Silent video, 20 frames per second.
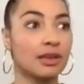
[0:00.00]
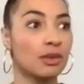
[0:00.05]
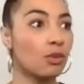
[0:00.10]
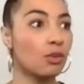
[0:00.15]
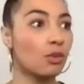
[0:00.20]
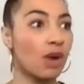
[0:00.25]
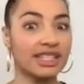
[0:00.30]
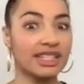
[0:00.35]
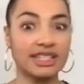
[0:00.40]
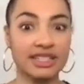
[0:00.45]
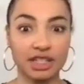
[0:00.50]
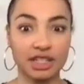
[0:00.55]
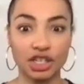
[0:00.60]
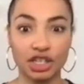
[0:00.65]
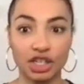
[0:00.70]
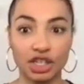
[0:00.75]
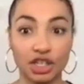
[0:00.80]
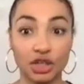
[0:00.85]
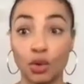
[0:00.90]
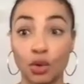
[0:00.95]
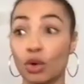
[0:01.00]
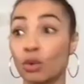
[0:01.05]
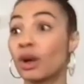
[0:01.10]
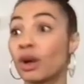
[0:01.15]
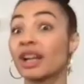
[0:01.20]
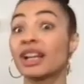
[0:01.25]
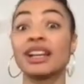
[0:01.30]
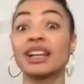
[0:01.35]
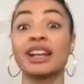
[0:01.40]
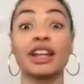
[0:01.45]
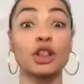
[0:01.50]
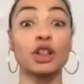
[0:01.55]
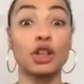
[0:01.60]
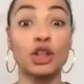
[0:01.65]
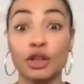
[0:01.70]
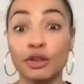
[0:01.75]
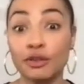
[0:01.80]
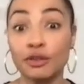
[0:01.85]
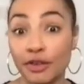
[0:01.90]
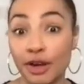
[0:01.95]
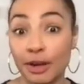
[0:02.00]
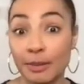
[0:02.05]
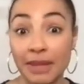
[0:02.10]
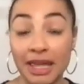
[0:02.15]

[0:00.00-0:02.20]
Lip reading: What's the good, or what can I learn from?